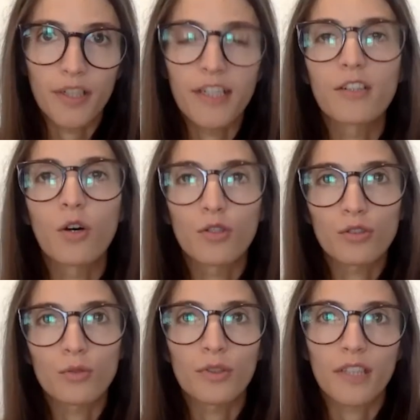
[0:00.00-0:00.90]
And also
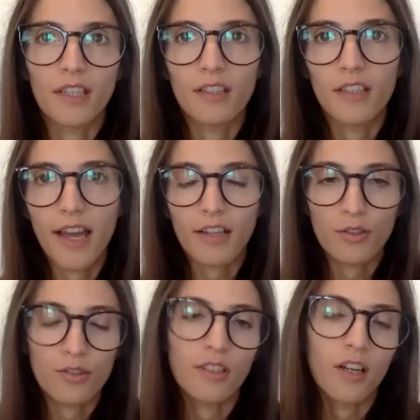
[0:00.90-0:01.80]
working in the actors
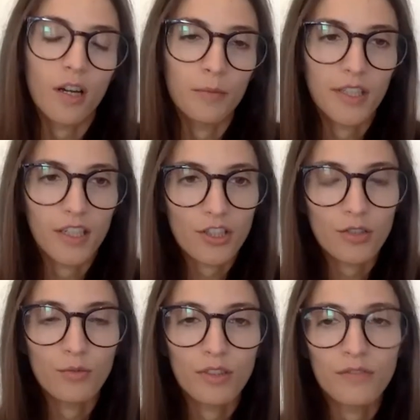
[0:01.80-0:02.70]
in combination
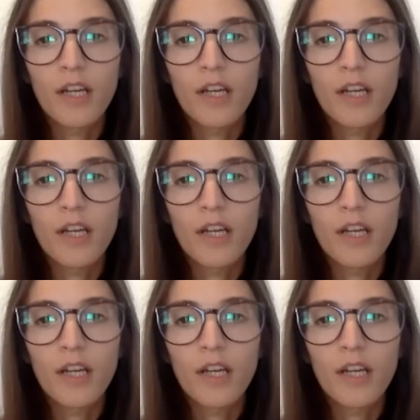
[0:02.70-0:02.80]
with